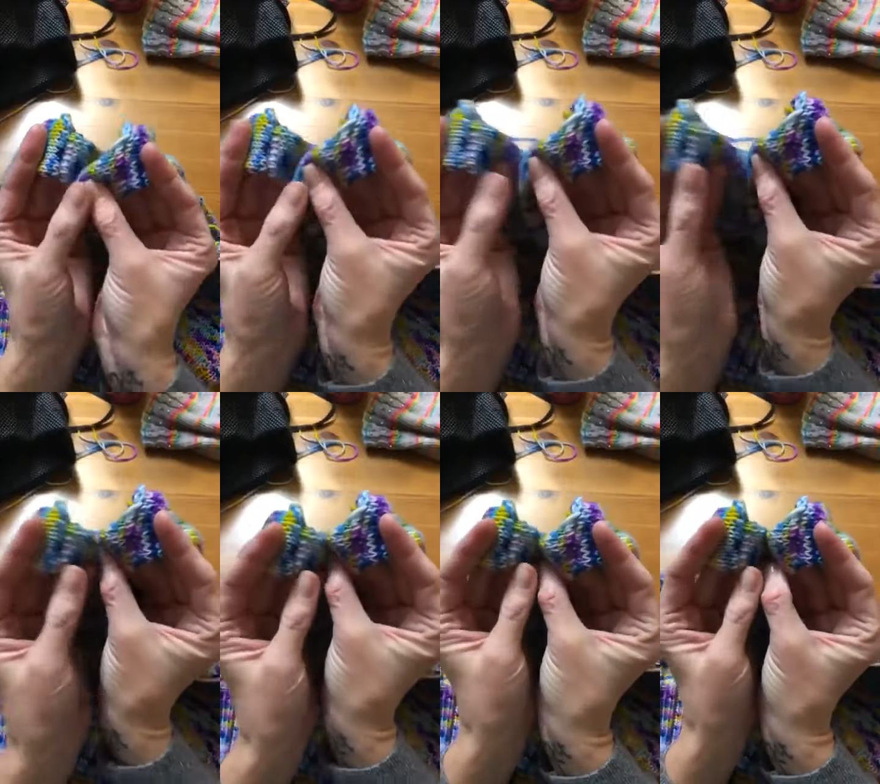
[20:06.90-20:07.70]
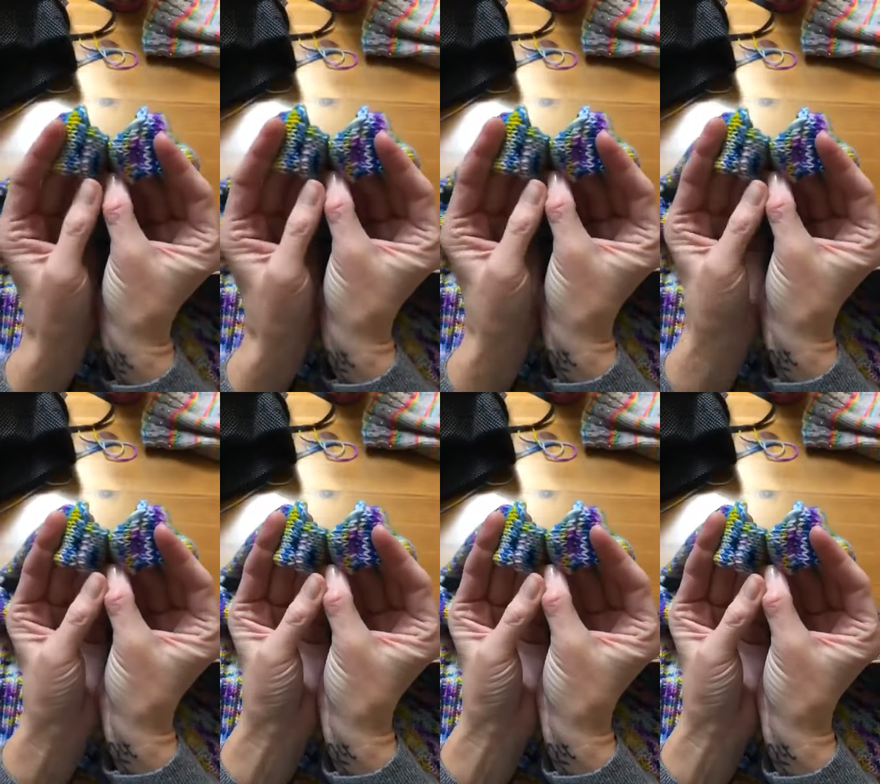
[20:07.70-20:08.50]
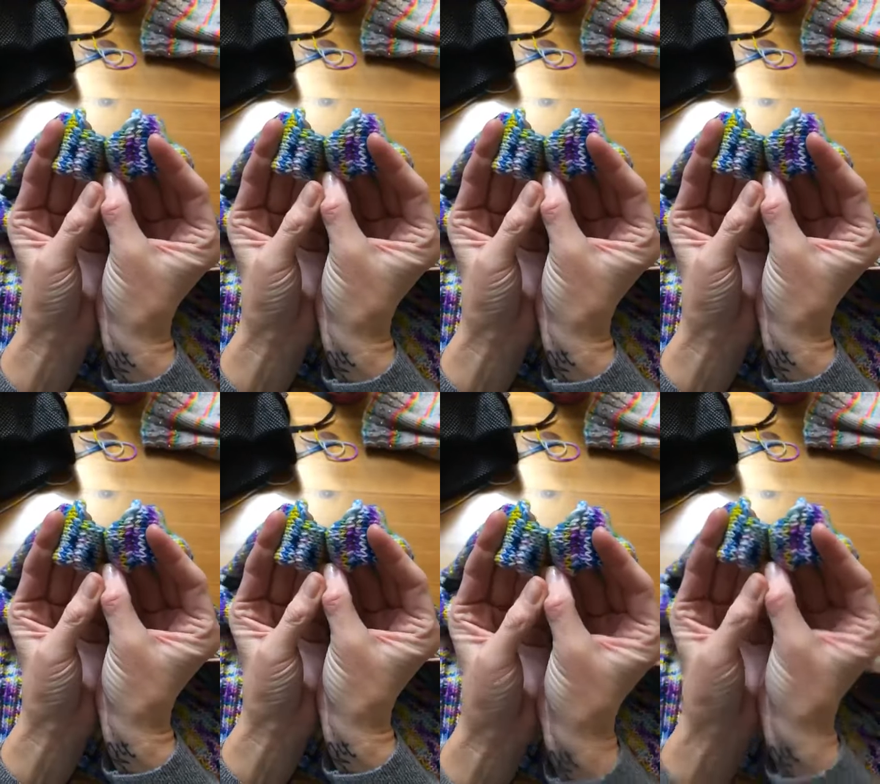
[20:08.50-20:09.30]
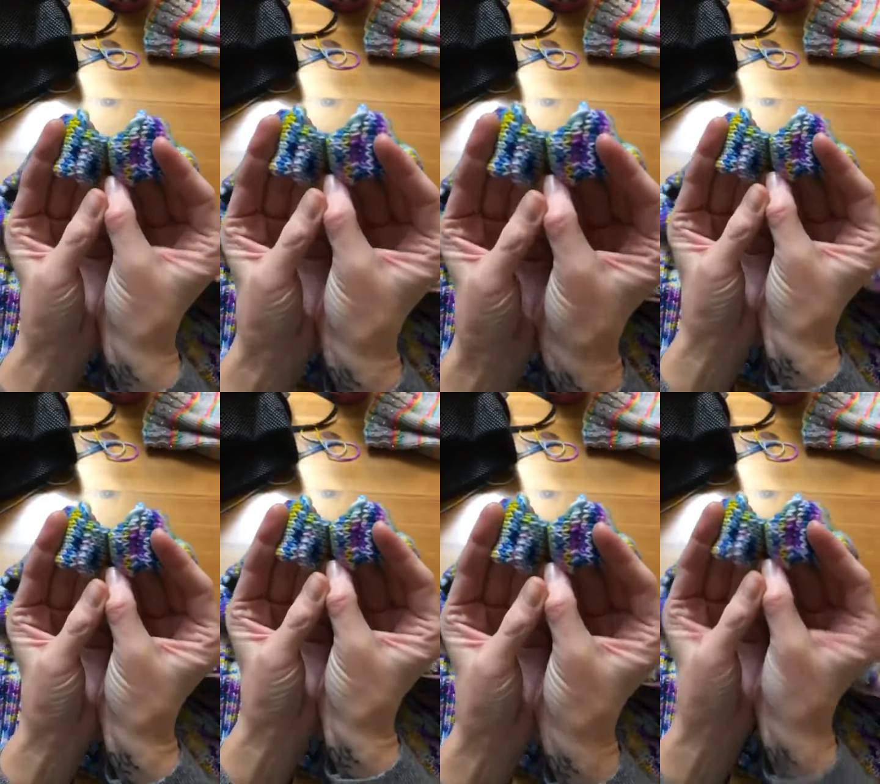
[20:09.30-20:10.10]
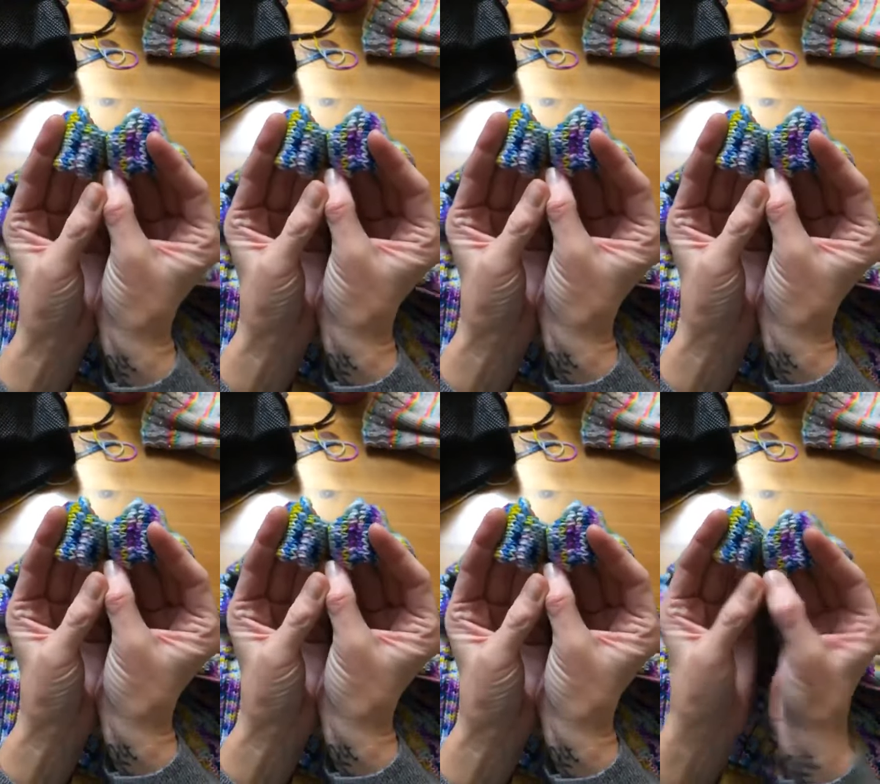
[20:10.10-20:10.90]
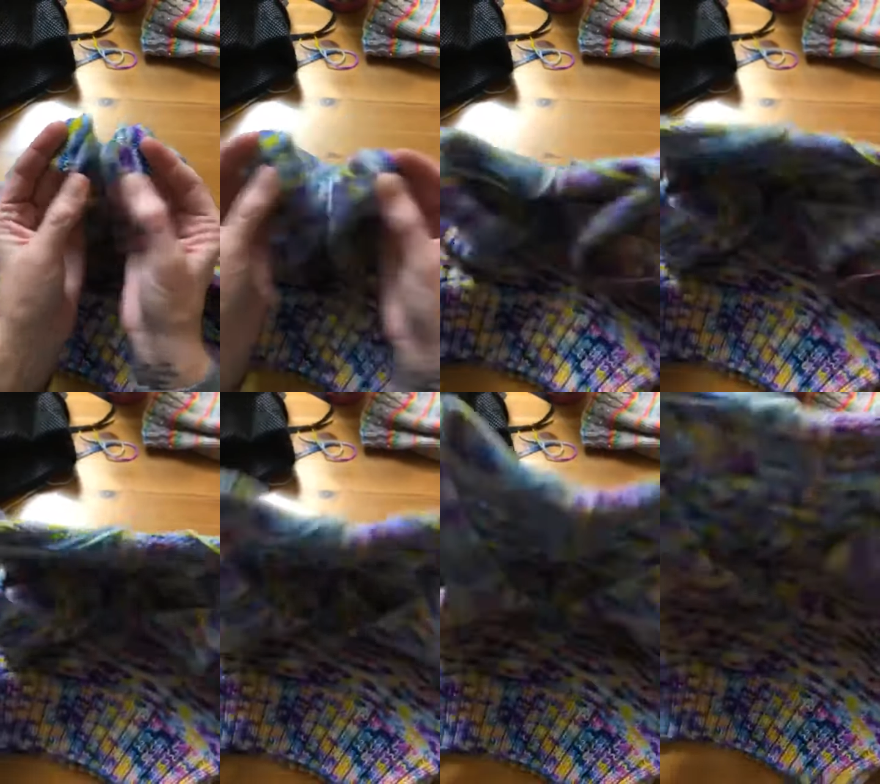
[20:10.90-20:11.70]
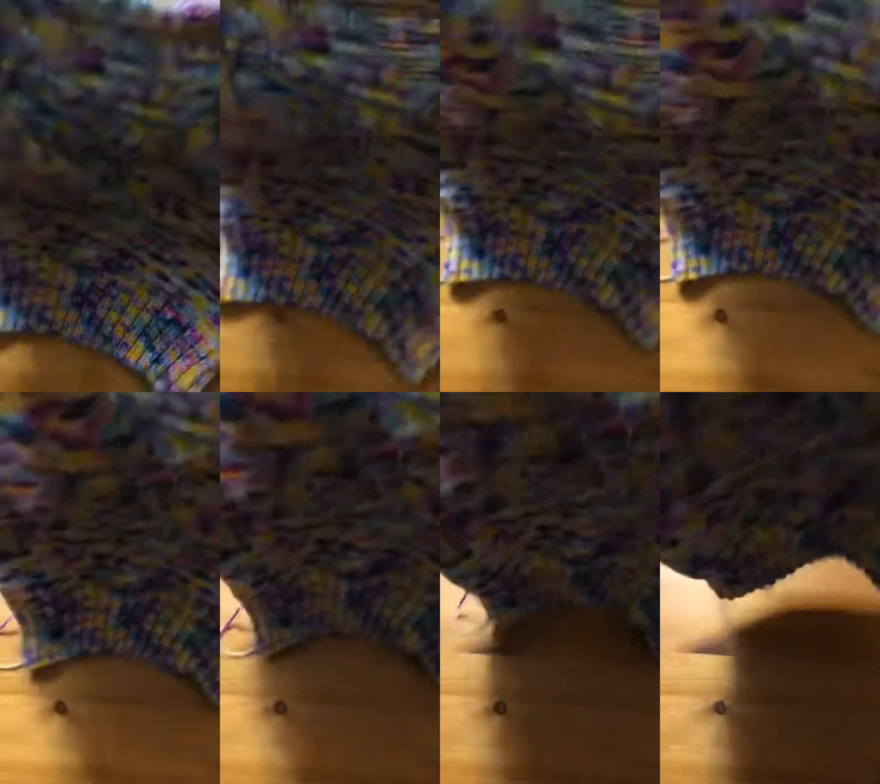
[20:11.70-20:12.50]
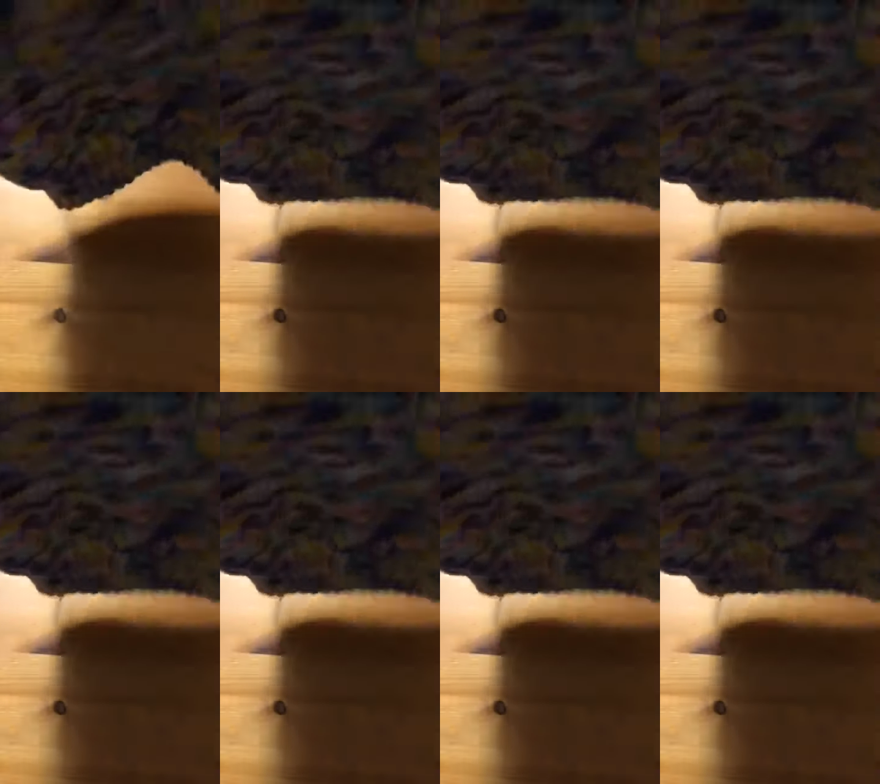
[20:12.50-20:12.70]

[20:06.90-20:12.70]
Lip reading: (no speaker visible)